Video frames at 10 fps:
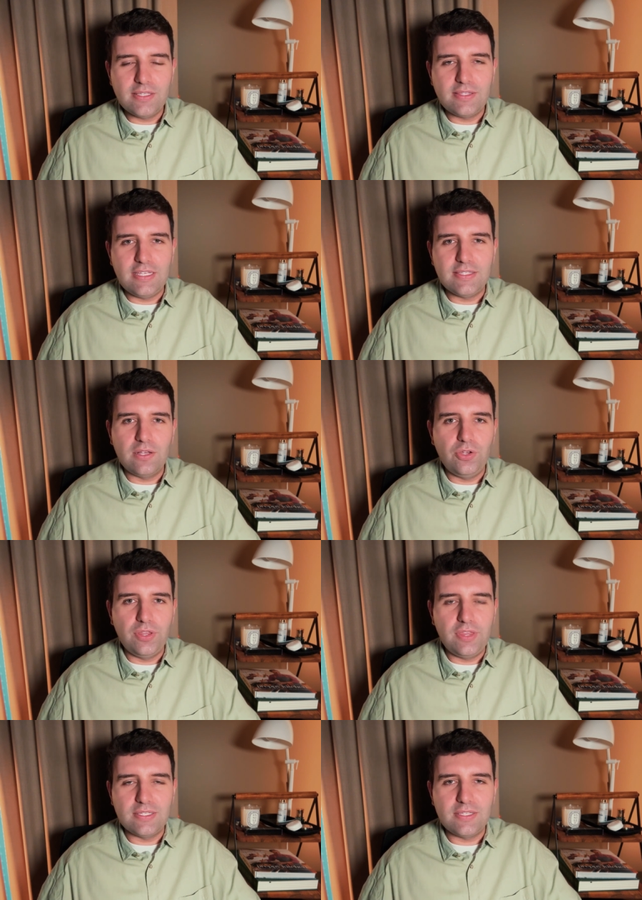these
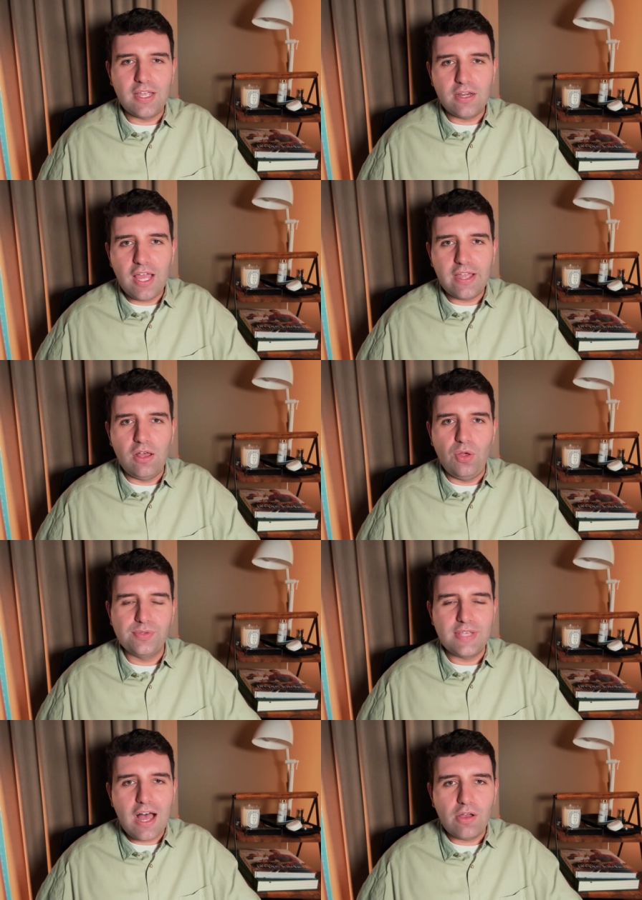include things like
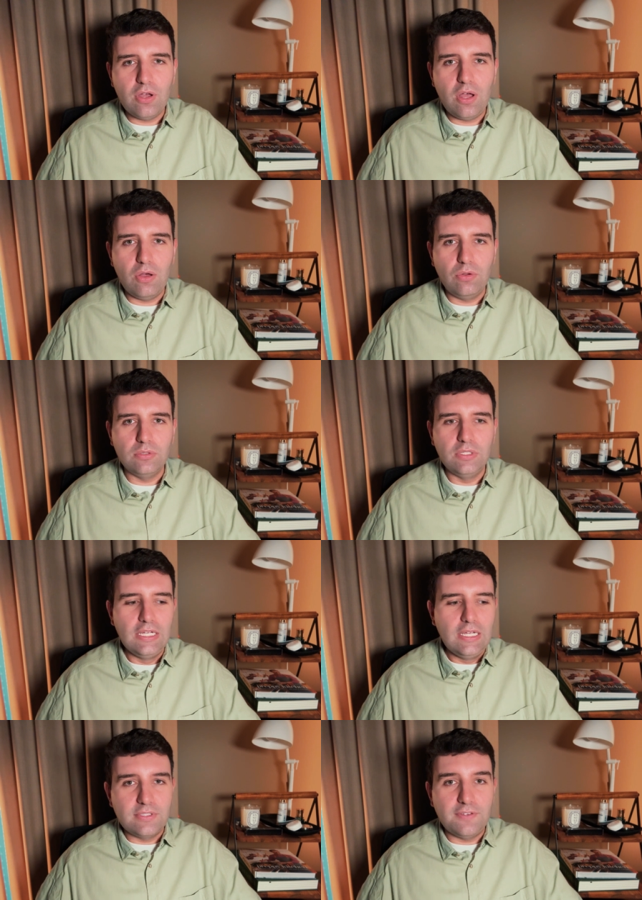glycols, alcohol,
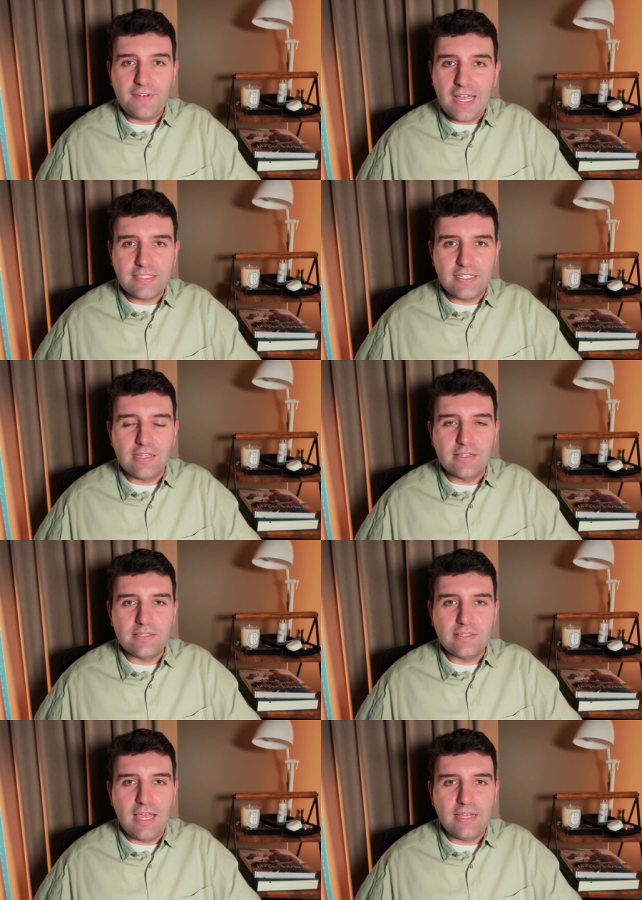
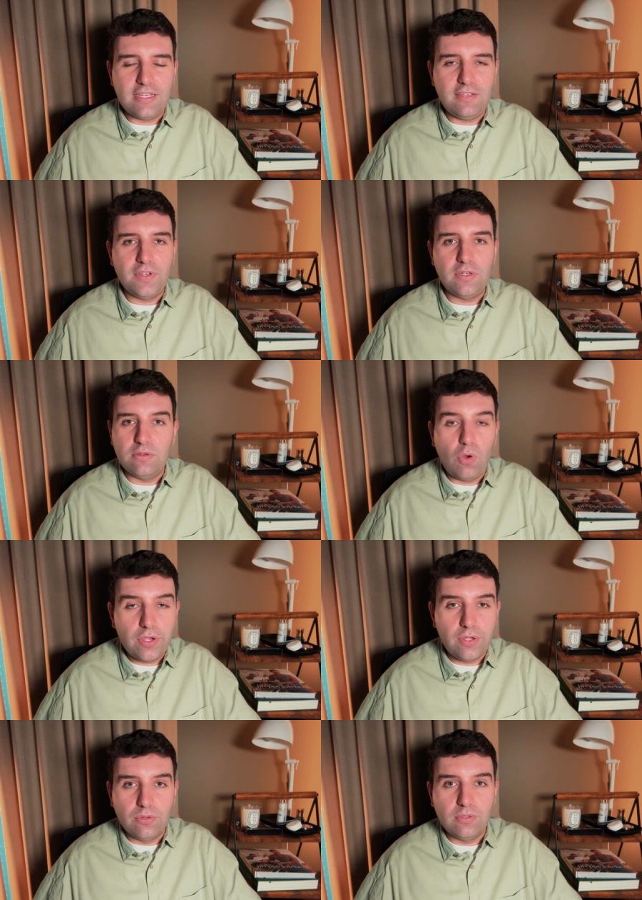surfactants, and even
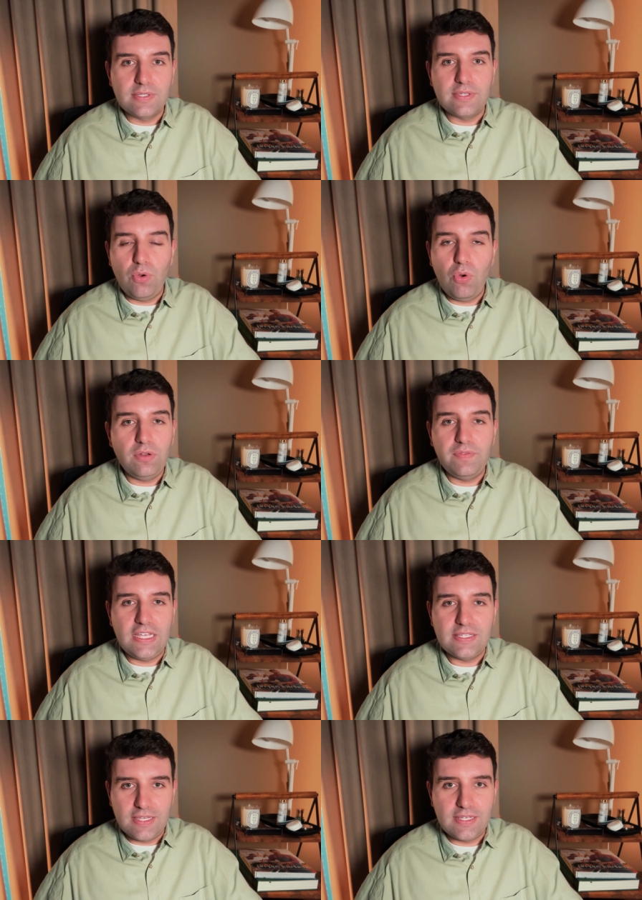oils. So all of
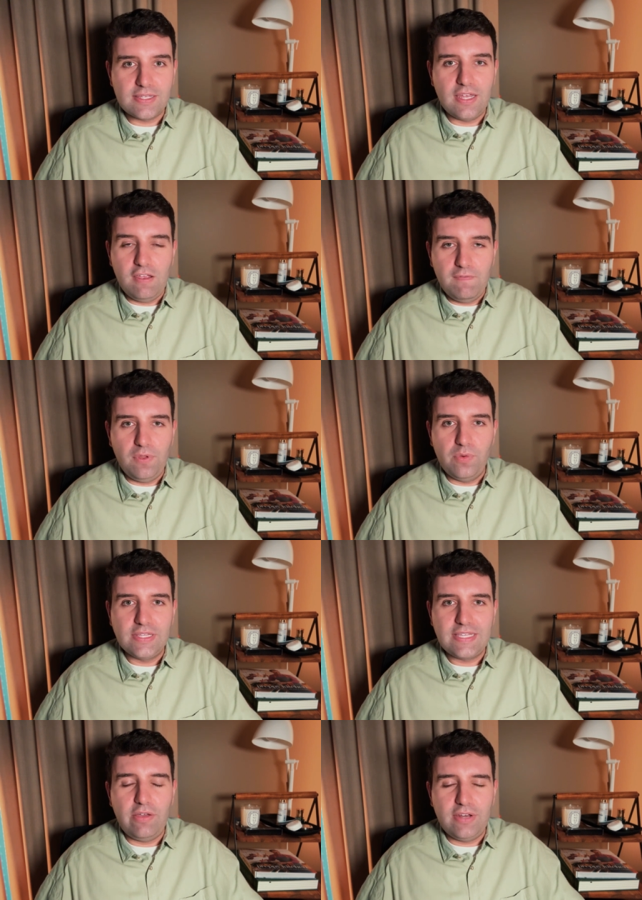these things can
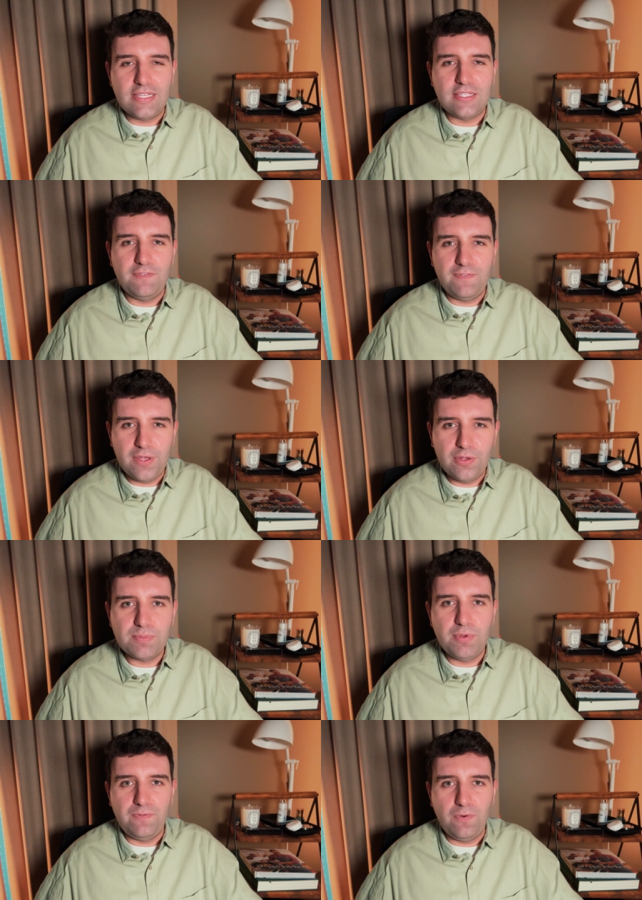influence how an acid feels,
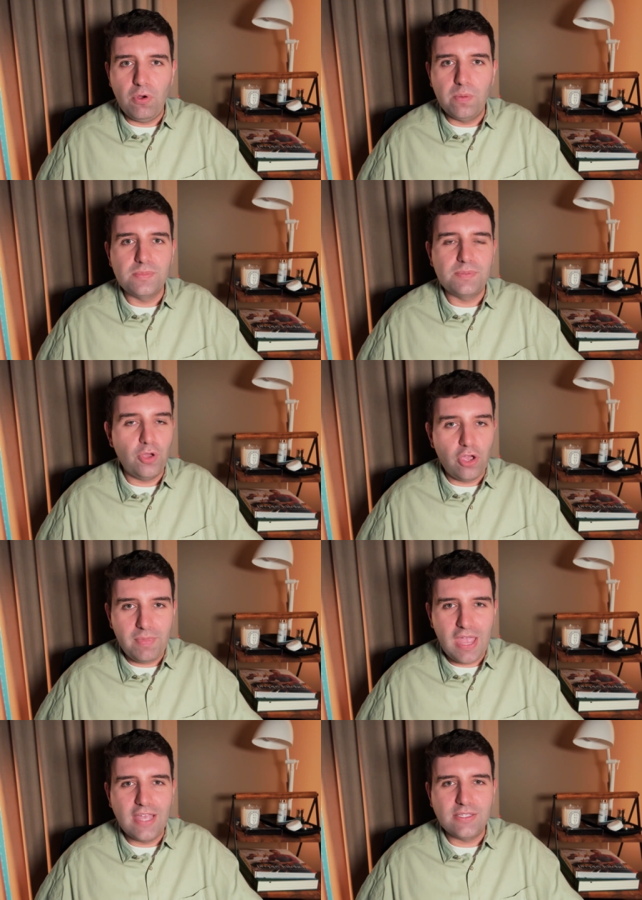performs,
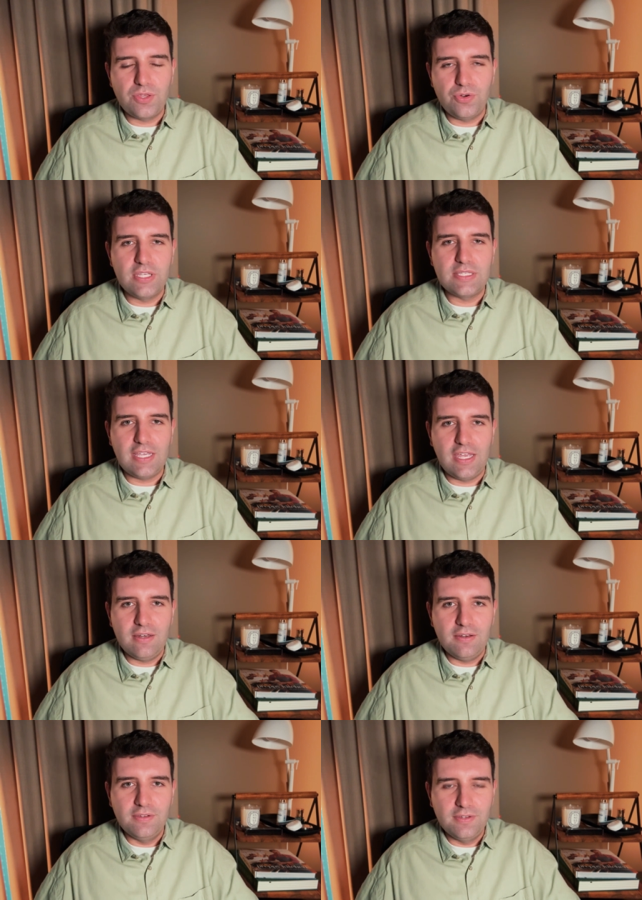permeates through the skin.
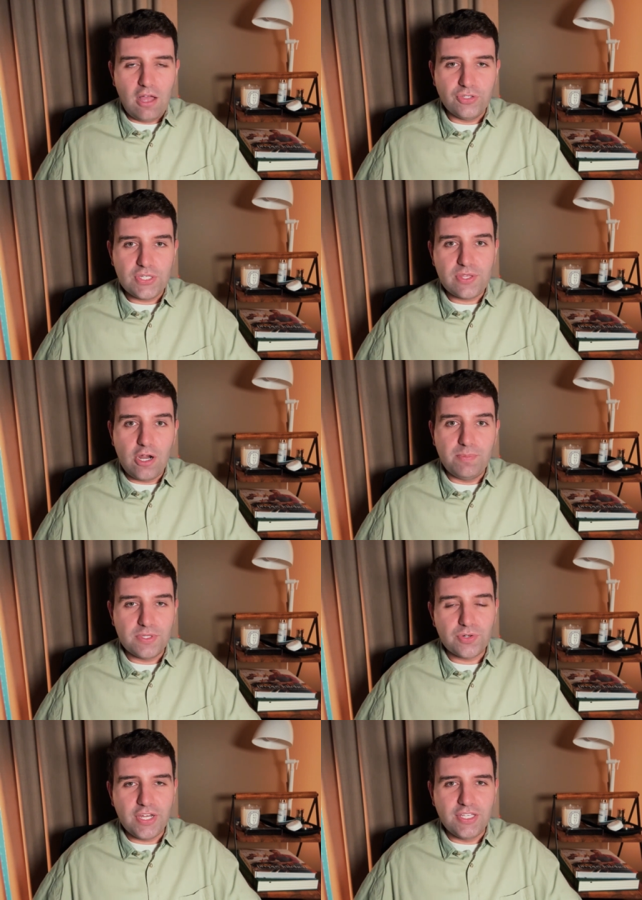I'll just throw up a
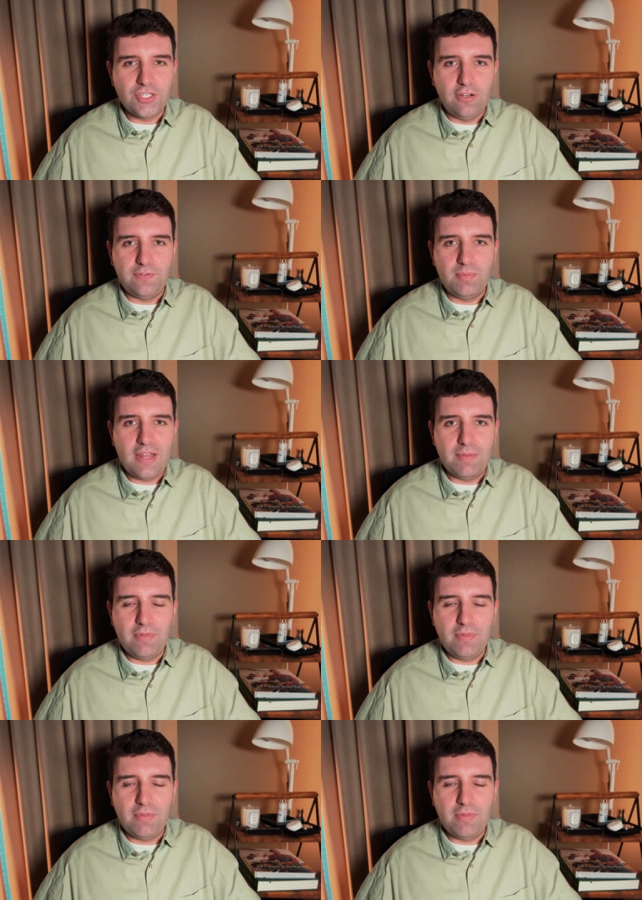screenshot from Lab